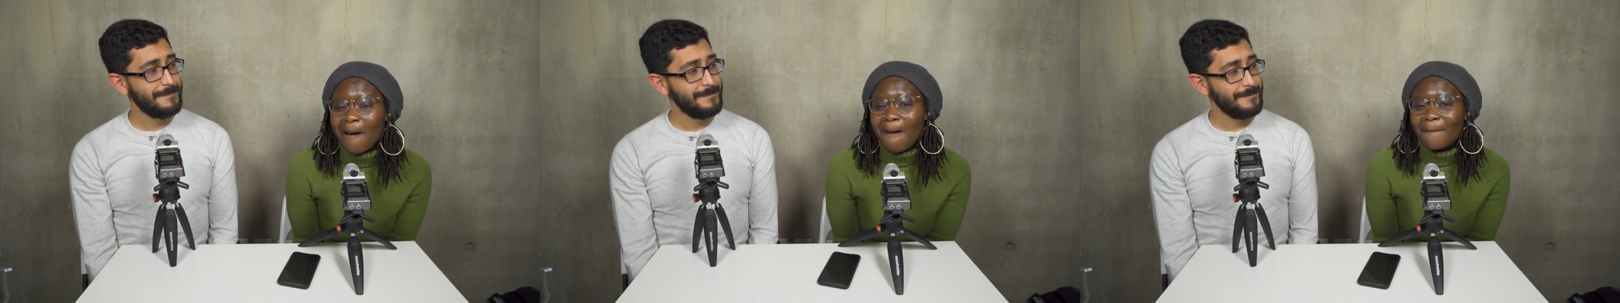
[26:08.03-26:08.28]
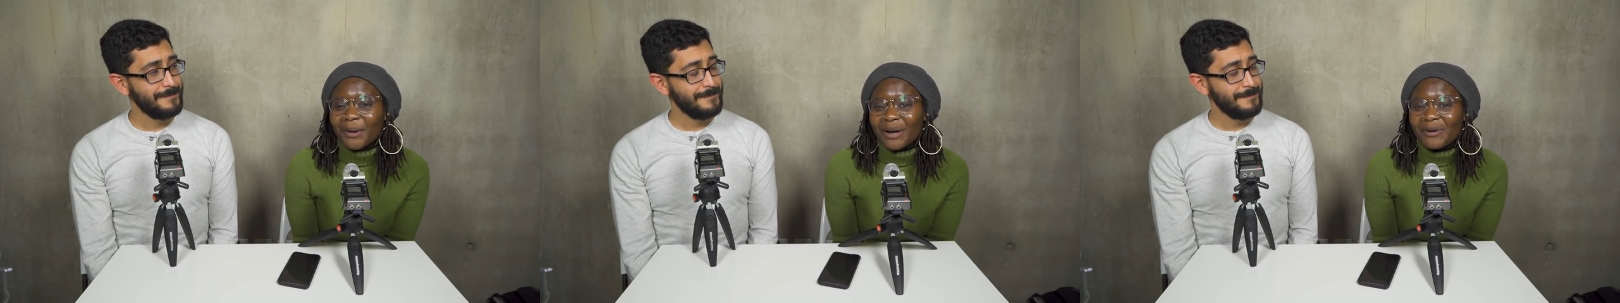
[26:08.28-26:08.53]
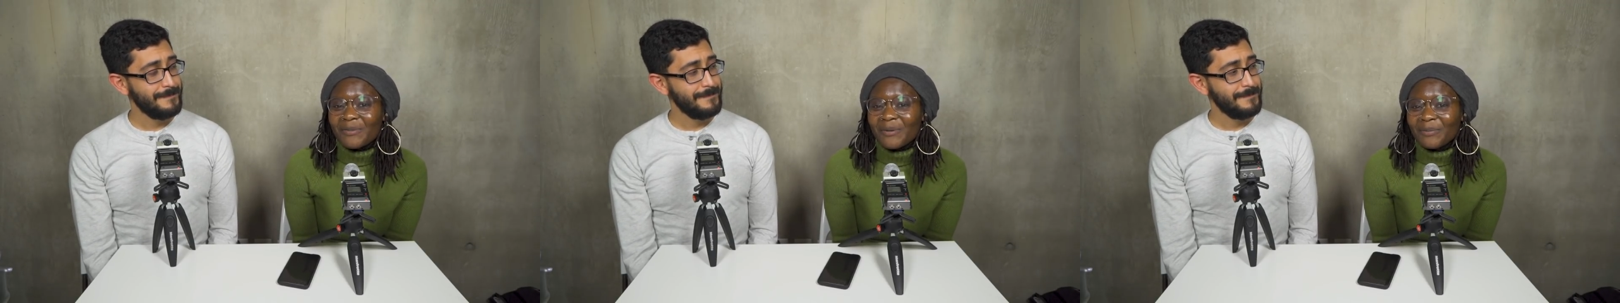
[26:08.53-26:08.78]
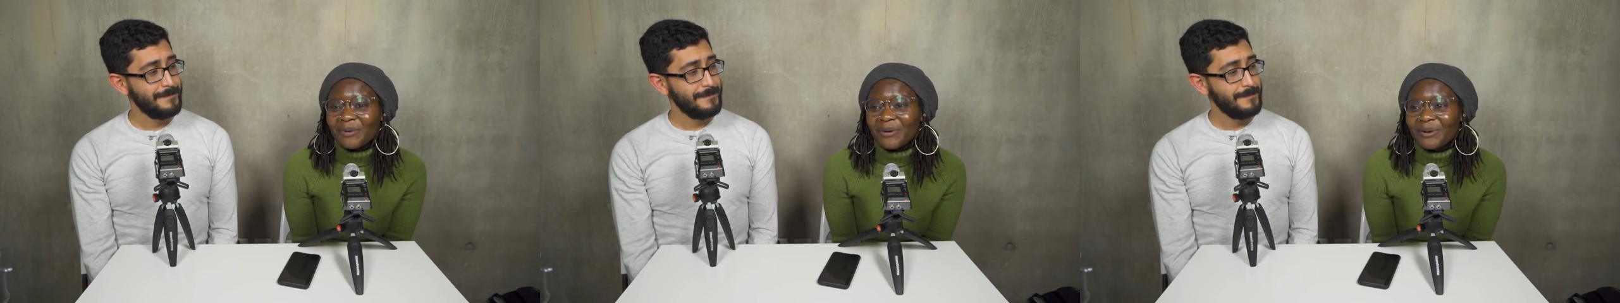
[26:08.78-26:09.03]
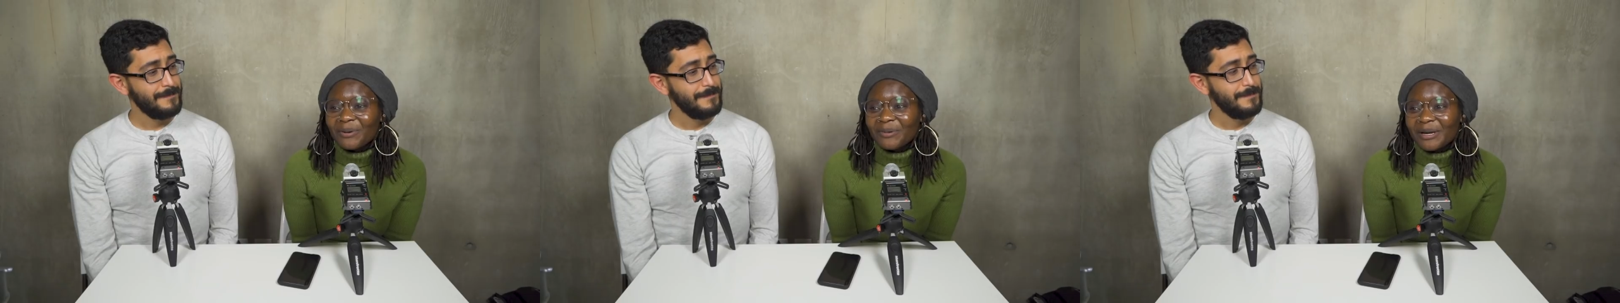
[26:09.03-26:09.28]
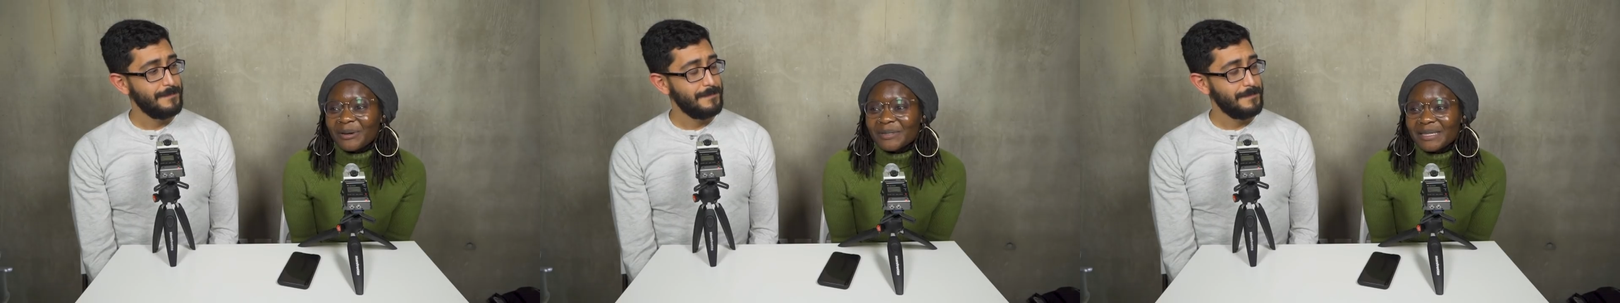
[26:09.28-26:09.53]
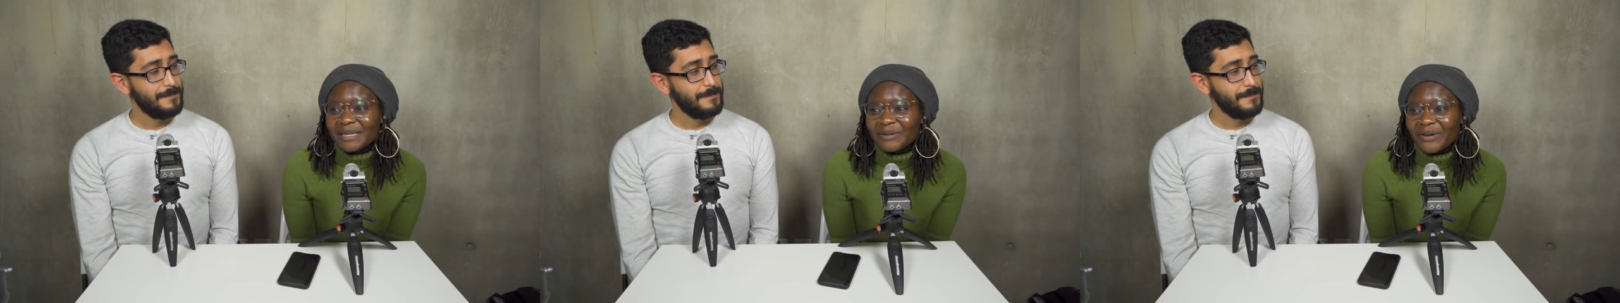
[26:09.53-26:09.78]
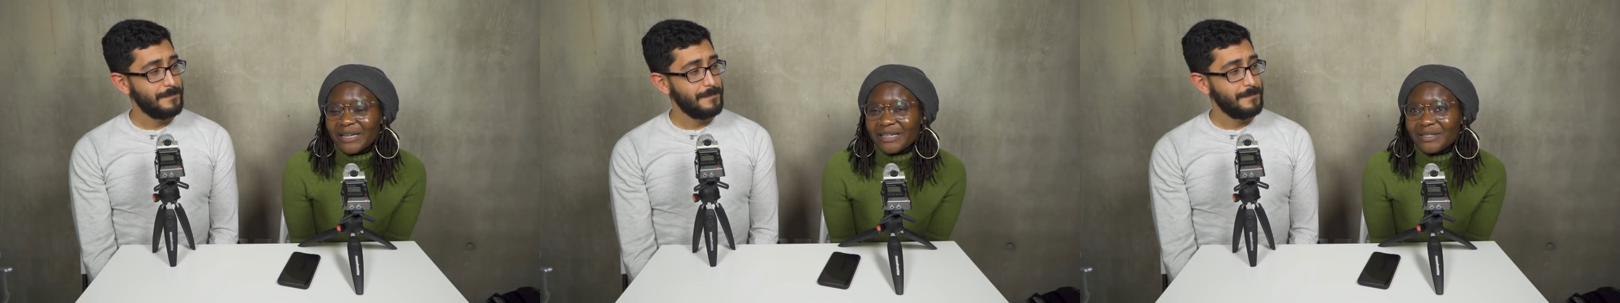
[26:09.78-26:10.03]
Speaker 1: but I remember when I was getting
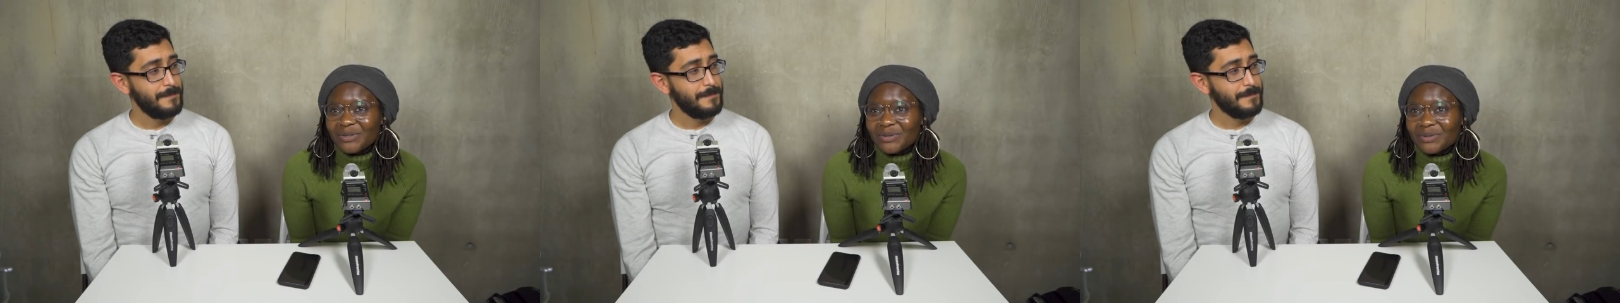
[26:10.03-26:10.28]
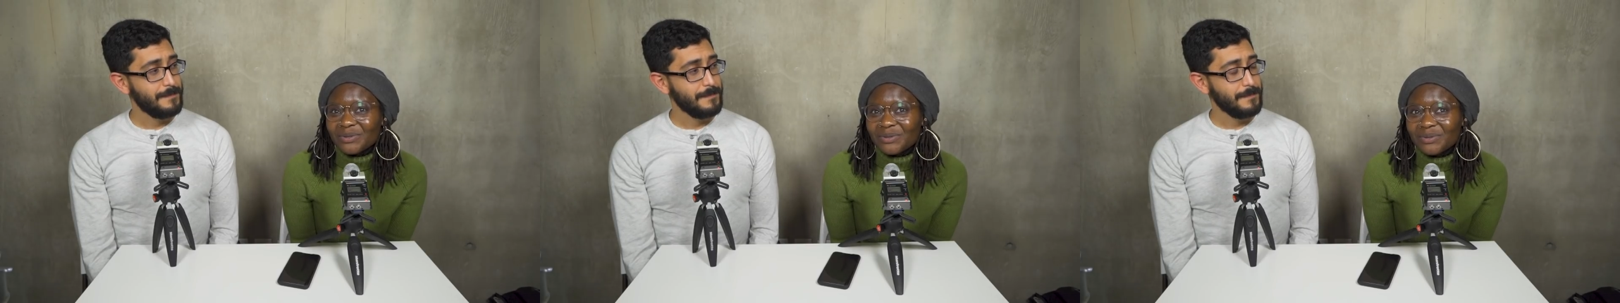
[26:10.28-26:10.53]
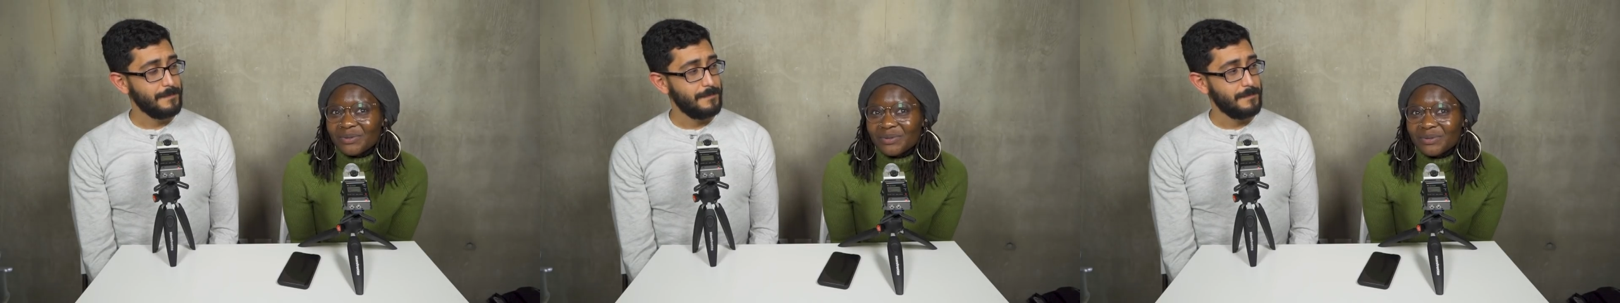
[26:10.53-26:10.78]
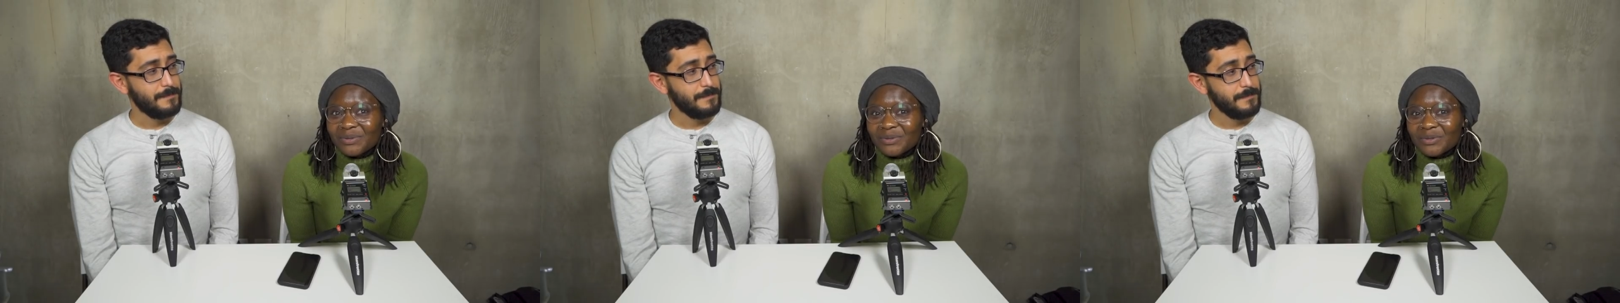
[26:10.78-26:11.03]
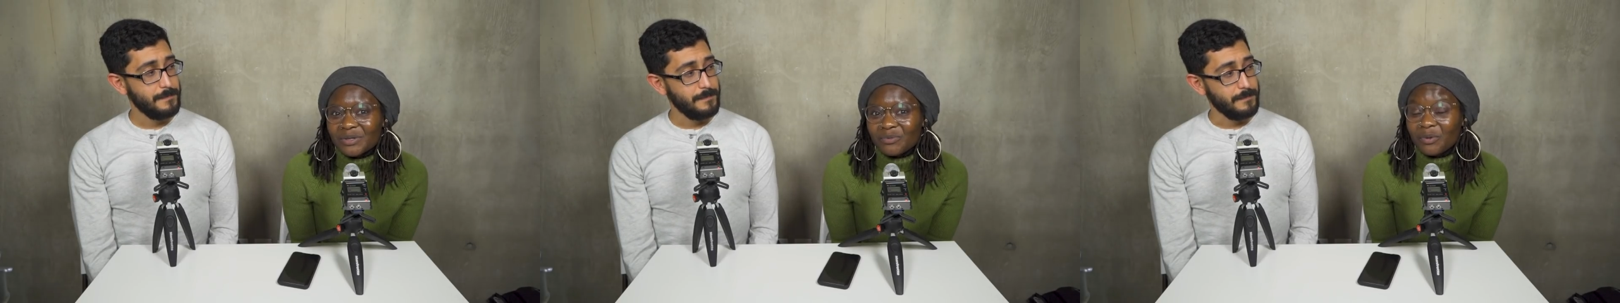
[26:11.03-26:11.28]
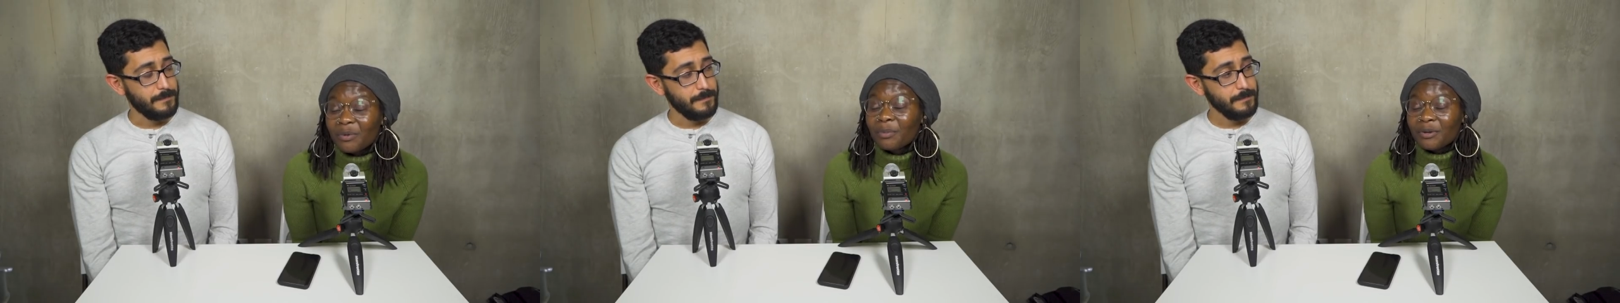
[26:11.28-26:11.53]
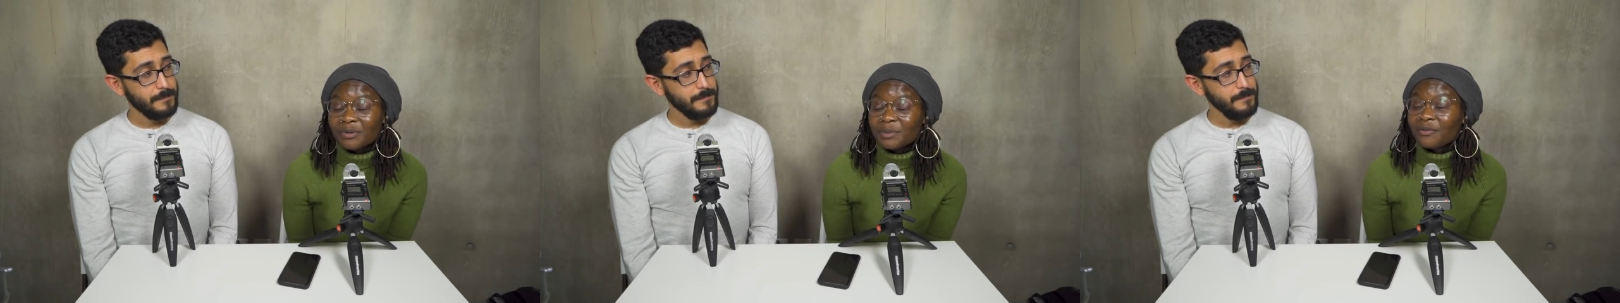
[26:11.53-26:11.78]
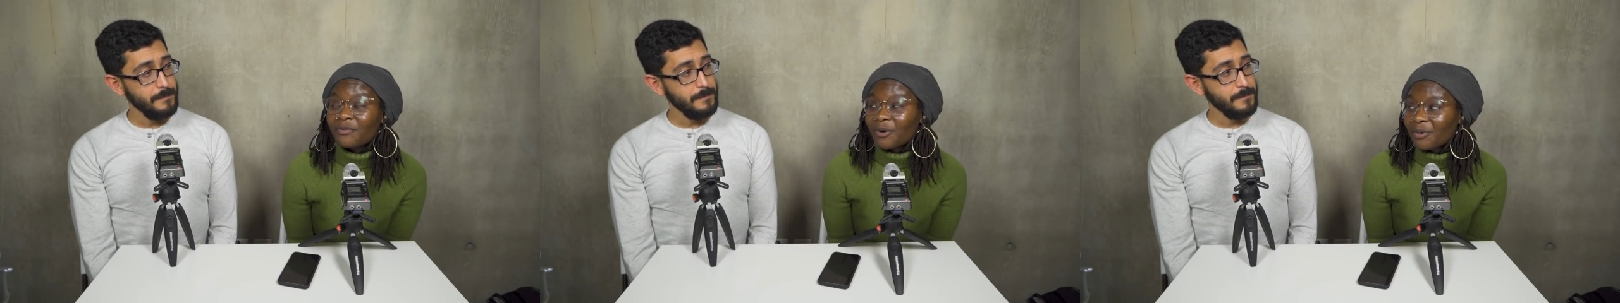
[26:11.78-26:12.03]
ready to, we were, it was
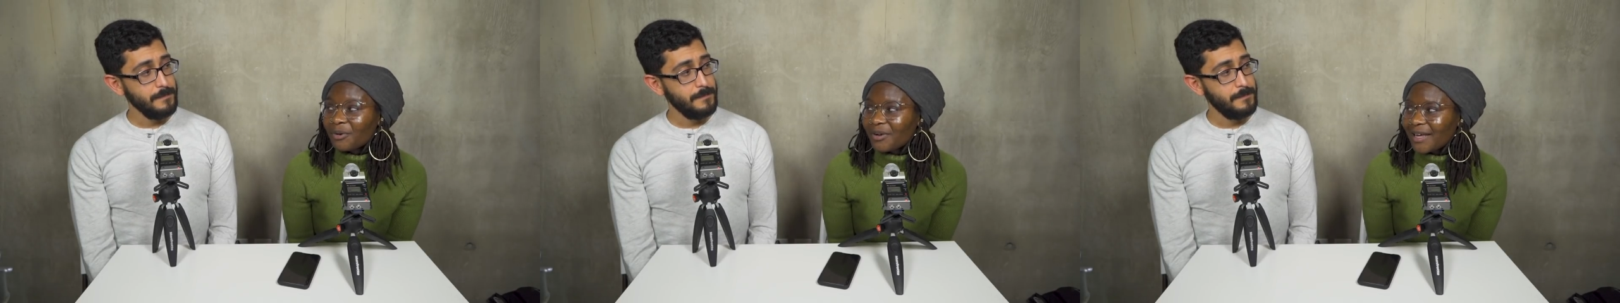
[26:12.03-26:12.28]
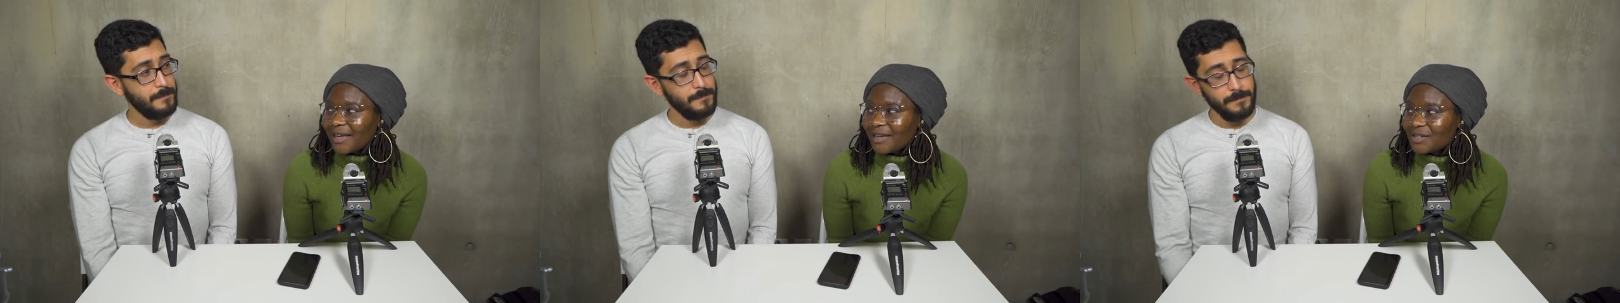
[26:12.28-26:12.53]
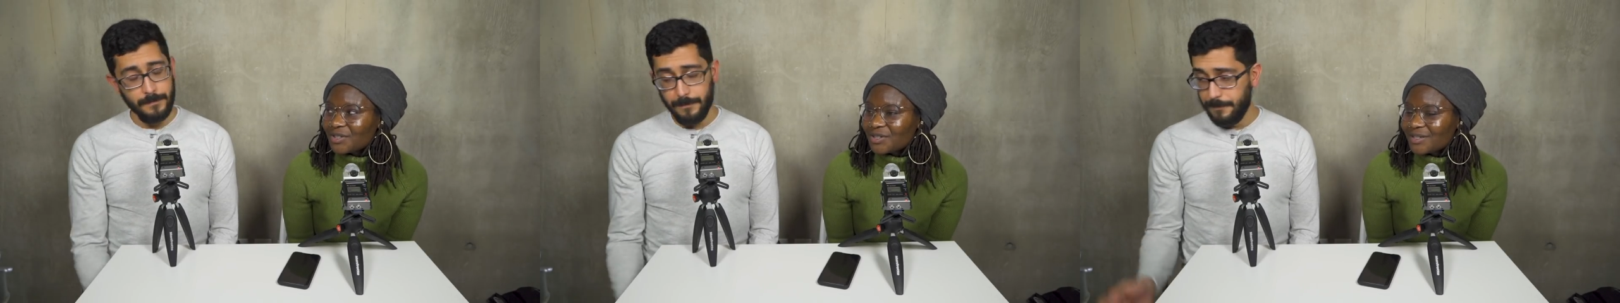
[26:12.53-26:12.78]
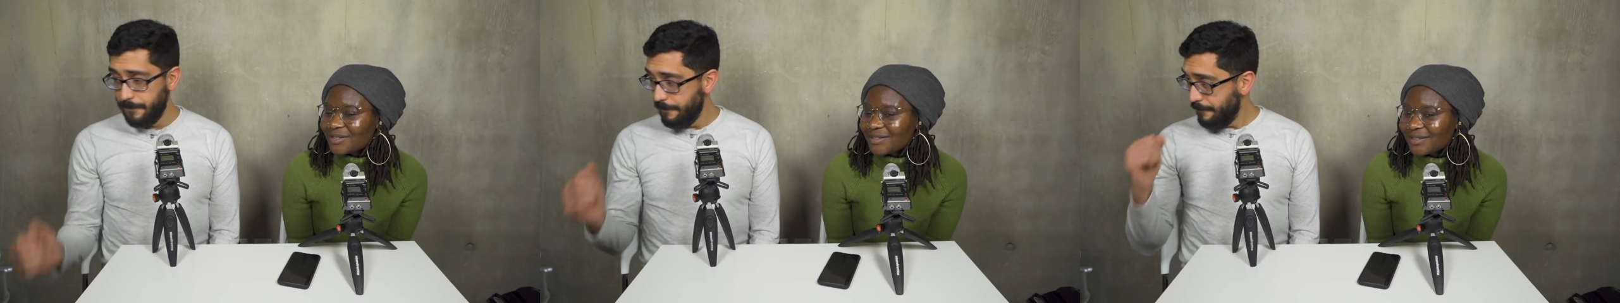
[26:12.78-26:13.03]
before we were engaged,